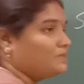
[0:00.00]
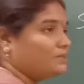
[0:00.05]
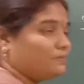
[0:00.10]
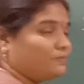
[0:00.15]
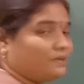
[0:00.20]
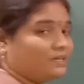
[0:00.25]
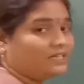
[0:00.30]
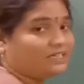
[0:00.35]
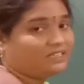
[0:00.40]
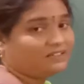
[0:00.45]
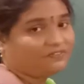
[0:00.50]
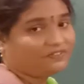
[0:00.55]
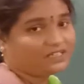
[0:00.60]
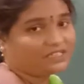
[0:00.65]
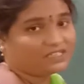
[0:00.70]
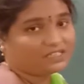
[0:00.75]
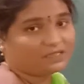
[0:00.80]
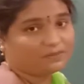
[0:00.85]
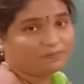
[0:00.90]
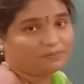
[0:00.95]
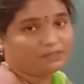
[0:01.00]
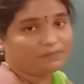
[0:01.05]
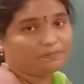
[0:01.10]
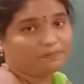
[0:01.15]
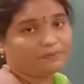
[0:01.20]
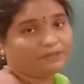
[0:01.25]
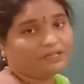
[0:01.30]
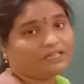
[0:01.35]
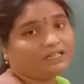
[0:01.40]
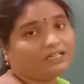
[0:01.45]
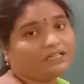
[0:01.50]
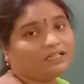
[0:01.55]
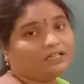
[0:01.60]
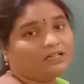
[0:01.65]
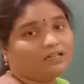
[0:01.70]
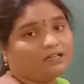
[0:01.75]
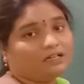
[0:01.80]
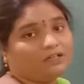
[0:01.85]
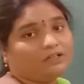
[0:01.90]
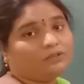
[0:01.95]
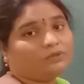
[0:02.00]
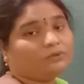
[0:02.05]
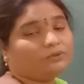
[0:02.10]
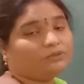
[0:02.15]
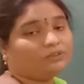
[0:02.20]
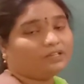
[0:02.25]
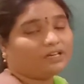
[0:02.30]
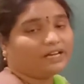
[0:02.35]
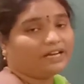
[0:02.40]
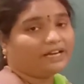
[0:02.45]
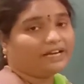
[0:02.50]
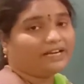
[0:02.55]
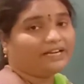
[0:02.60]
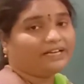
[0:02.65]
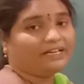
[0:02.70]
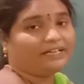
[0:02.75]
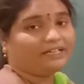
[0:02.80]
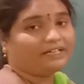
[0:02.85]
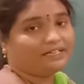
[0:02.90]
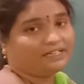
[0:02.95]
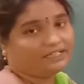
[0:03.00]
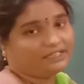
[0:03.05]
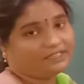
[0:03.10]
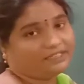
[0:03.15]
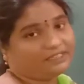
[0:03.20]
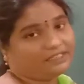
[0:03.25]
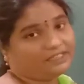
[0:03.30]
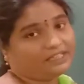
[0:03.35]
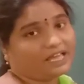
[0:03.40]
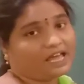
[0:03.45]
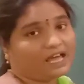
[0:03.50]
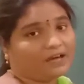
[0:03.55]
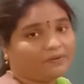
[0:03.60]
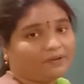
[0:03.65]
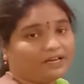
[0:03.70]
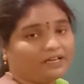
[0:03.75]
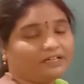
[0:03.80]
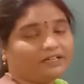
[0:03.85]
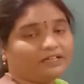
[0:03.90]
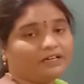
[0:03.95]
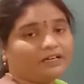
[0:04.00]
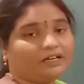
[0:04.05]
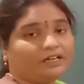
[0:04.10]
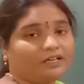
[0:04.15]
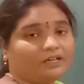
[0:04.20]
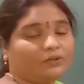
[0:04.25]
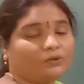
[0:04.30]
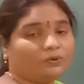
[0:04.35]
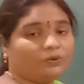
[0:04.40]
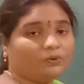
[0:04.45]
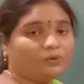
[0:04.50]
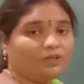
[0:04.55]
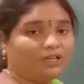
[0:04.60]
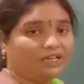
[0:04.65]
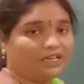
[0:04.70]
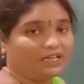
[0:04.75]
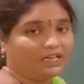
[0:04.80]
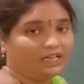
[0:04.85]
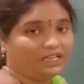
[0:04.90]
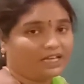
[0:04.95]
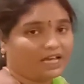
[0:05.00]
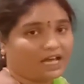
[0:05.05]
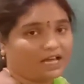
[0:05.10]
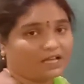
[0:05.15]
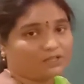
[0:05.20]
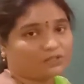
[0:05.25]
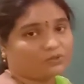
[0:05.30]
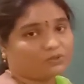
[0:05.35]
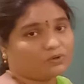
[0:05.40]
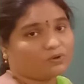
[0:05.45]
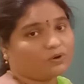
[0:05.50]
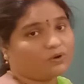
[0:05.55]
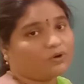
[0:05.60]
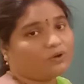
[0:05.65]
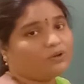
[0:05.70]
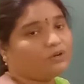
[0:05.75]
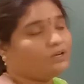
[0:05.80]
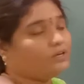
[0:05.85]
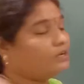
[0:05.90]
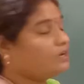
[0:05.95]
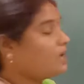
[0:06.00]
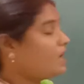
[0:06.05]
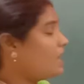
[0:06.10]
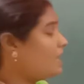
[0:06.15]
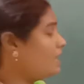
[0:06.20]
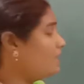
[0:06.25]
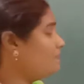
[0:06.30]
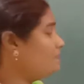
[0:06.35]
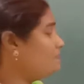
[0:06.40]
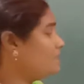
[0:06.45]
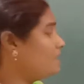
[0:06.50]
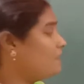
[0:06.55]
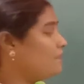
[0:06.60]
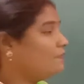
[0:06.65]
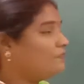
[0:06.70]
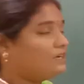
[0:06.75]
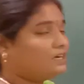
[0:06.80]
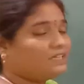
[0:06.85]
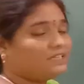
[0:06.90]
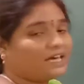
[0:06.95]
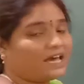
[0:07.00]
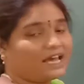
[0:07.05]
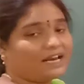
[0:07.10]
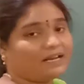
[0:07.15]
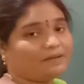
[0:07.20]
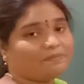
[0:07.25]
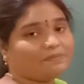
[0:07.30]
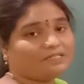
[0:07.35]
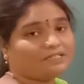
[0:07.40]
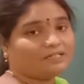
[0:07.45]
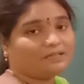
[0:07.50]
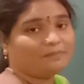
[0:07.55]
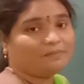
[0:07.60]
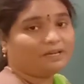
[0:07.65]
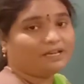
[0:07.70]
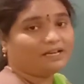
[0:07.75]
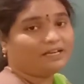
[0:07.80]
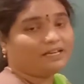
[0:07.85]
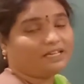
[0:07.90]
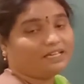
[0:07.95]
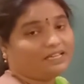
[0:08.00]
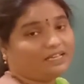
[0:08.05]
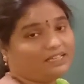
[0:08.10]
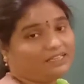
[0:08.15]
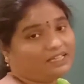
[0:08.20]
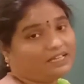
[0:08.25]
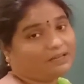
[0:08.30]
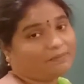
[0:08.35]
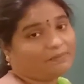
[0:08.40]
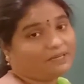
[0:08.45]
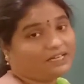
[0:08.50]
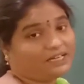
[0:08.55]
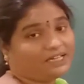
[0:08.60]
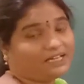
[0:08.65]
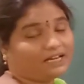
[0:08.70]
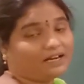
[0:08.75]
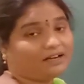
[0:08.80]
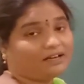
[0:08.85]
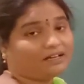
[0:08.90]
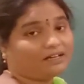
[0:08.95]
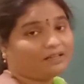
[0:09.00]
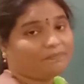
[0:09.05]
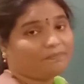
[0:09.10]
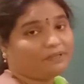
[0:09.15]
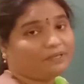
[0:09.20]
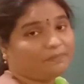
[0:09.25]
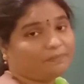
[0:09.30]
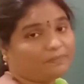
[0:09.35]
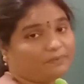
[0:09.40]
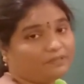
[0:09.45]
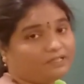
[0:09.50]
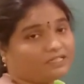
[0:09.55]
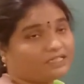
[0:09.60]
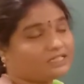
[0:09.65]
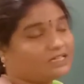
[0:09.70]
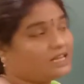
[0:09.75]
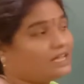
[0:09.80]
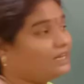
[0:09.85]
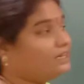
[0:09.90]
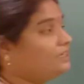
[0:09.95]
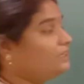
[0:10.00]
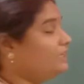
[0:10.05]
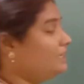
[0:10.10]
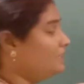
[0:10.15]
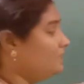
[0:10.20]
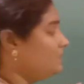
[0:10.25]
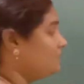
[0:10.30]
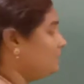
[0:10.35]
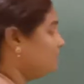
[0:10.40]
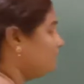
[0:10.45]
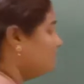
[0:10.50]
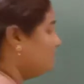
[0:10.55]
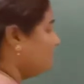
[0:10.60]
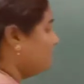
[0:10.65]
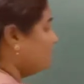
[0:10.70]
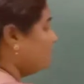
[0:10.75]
were the first people to trade. They have entered into India. So Arabs, after the Arabs, there are many country peoples like that